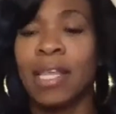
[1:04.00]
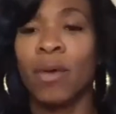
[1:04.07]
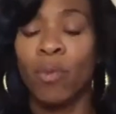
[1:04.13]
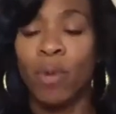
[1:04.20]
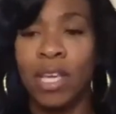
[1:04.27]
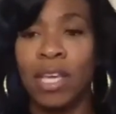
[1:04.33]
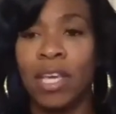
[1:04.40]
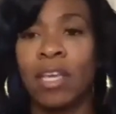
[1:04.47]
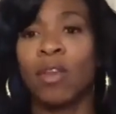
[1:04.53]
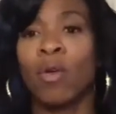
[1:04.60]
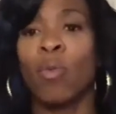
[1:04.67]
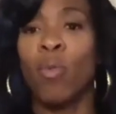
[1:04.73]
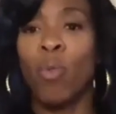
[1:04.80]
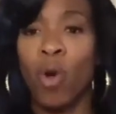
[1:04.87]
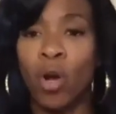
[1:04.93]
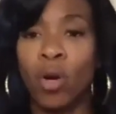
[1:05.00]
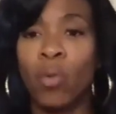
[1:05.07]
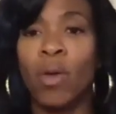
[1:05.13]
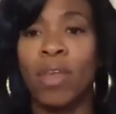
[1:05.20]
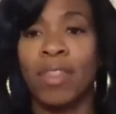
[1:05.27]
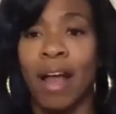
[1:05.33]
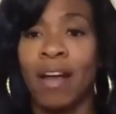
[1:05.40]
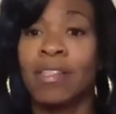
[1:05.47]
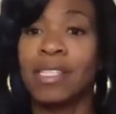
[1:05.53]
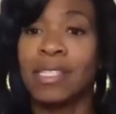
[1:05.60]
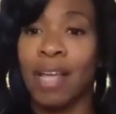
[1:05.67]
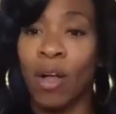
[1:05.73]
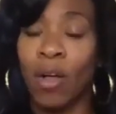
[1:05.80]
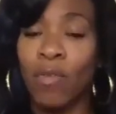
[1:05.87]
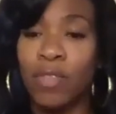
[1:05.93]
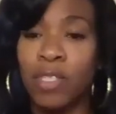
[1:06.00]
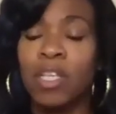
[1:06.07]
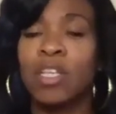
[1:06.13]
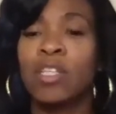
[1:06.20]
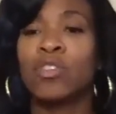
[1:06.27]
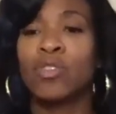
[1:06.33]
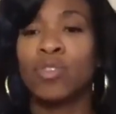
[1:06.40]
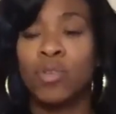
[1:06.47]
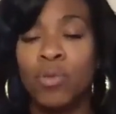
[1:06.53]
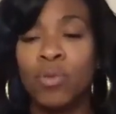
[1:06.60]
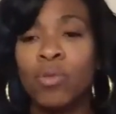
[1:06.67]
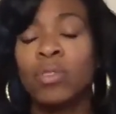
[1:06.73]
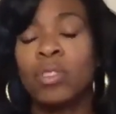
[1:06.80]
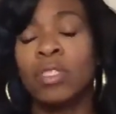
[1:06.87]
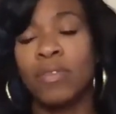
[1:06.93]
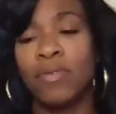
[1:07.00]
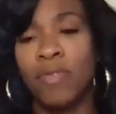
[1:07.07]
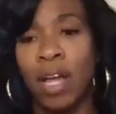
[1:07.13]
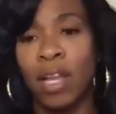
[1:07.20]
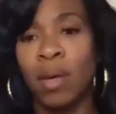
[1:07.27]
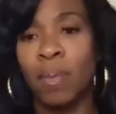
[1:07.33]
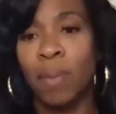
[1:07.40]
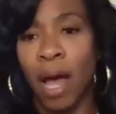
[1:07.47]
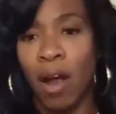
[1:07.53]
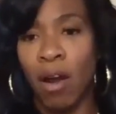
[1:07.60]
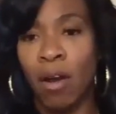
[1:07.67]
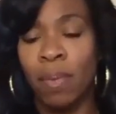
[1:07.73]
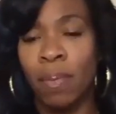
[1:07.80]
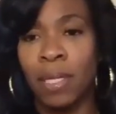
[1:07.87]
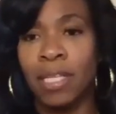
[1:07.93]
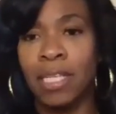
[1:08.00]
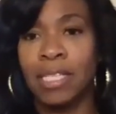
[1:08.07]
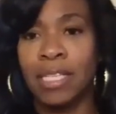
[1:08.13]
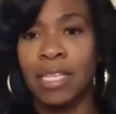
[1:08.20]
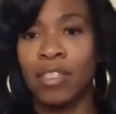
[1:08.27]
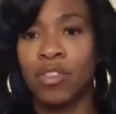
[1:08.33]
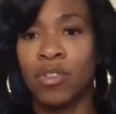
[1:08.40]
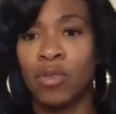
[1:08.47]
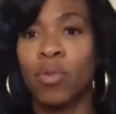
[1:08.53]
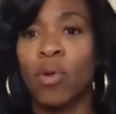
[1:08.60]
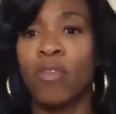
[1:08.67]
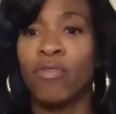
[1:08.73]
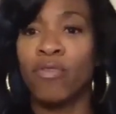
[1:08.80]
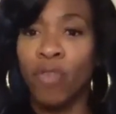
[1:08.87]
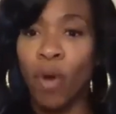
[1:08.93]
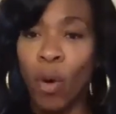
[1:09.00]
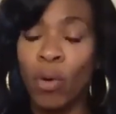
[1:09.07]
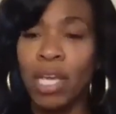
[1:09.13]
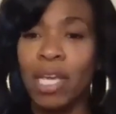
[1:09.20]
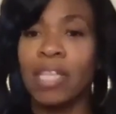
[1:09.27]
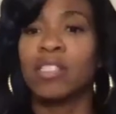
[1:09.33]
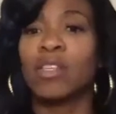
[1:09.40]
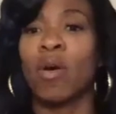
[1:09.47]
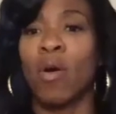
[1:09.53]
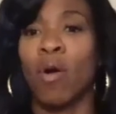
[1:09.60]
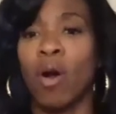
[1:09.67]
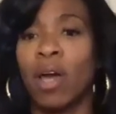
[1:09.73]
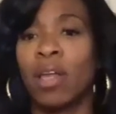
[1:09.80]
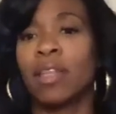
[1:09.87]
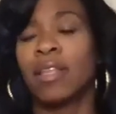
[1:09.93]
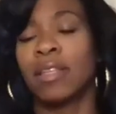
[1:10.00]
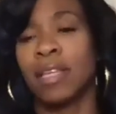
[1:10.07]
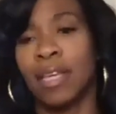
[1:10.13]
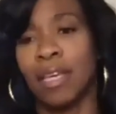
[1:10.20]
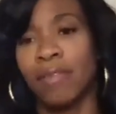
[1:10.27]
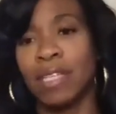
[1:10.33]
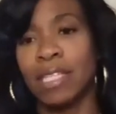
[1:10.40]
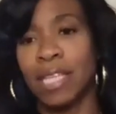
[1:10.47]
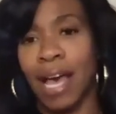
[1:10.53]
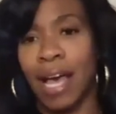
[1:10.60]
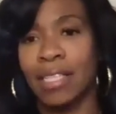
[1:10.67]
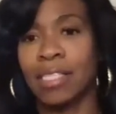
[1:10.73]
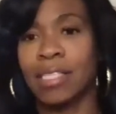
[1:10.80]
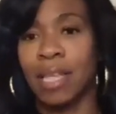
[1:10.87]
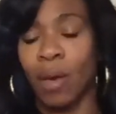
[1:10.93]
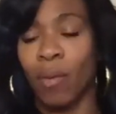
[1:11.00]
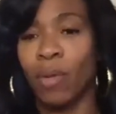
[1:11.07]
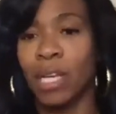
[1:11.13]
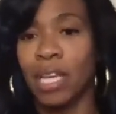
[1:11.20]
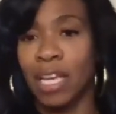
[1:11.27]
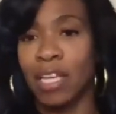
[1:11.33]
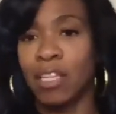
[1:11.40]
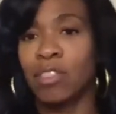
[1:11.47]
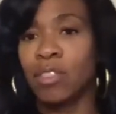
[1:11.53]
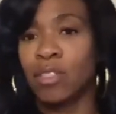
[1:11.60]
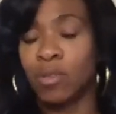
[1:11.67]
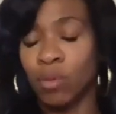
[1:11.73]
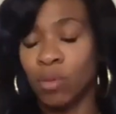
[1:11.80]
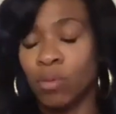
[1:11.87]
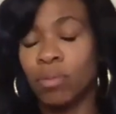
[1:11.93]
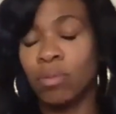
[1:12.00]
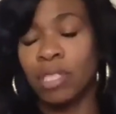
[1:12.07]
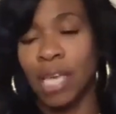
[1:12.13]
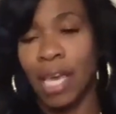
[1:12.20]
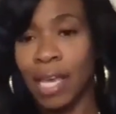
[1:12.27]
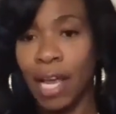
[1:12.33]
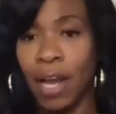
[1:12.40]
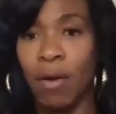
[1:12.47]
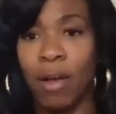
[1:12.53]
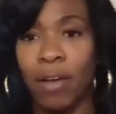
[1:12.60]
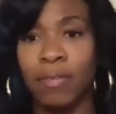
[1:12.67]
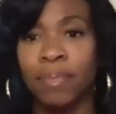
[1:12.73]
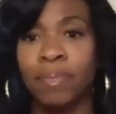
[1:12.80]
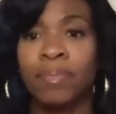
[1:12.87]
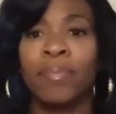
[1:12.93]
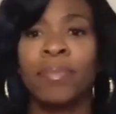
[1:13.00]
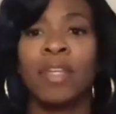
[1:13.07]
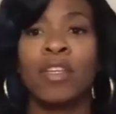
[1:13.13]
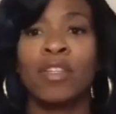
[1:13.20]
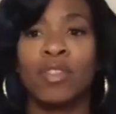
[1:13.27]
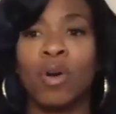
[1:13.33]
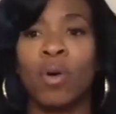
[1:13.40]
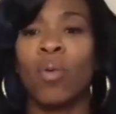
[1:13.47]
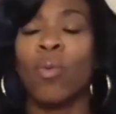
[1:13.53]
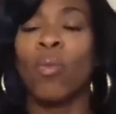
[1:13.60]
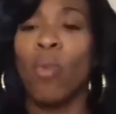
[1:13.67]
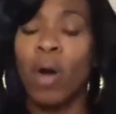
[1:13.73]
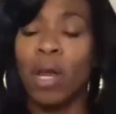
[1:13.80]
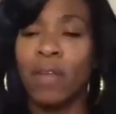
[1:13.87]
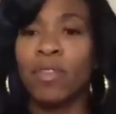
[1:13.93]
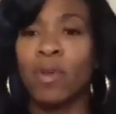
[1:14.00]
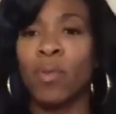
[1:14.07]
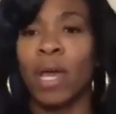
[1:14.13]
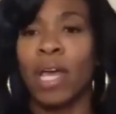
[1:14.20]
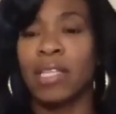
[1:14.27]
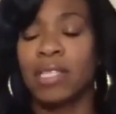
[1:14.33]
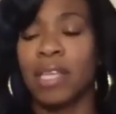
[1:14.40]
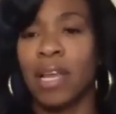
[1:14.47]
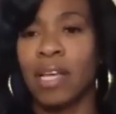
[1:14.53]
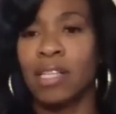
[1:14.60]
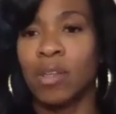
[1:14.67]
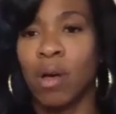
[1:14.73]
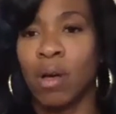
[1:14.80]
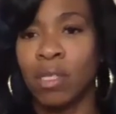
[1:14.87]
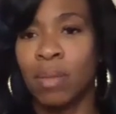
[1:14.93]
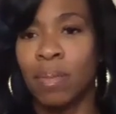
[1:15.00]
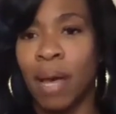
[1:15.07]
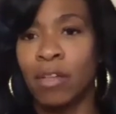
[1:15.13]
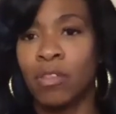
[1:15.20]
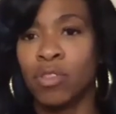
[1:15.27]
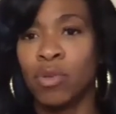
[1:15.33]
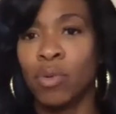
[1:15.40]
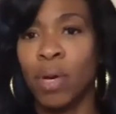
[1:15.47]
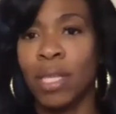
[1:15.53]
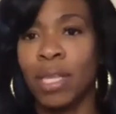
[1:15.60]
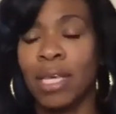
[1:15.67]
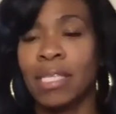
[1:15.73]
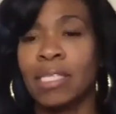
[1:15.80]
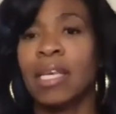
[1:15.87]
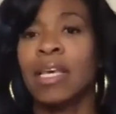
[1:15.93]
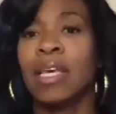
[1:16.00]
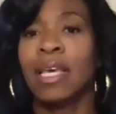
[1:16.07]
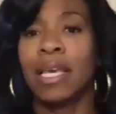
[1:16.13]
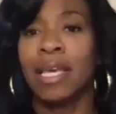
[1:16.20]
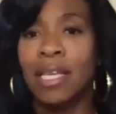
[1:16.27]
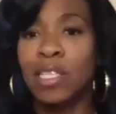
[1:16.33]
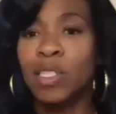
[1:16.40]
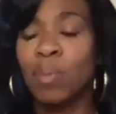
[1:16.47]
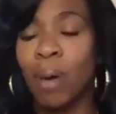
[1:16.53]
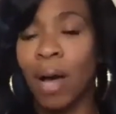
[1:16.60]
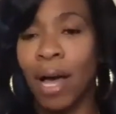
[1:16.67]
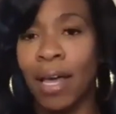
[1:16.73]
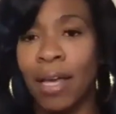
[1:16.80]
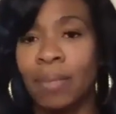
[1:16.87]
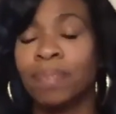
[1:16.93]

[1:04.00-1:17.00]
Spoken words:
we can work with ourselves to develop our ability to focus on the given tasks that we need to take care of. So one of the ways that I talked about doing this is by